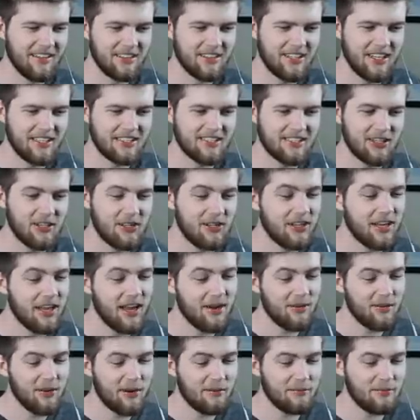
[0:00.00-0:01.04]
out of okay, the Okay, so you
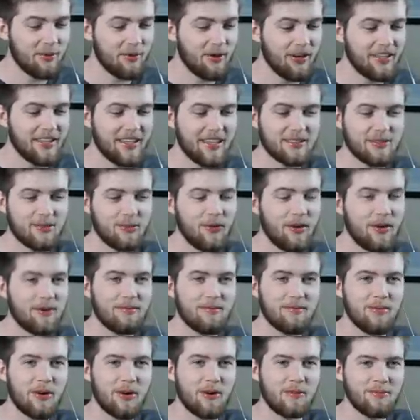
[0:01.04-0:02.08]
got one point. That's
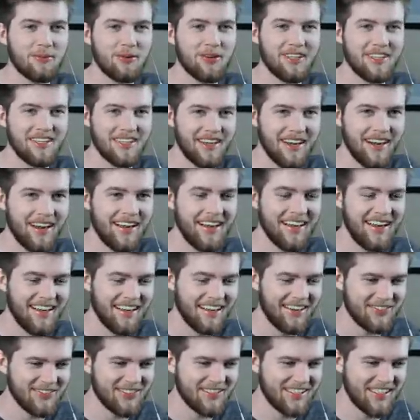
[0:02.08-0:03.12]
one more point than I
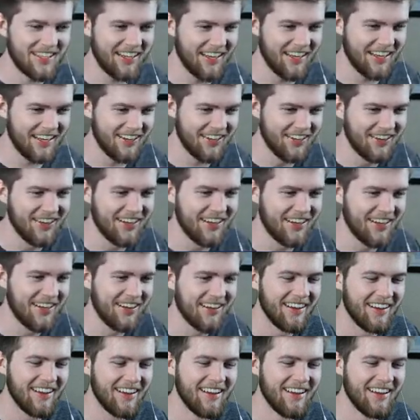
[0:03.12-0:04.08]
have, so...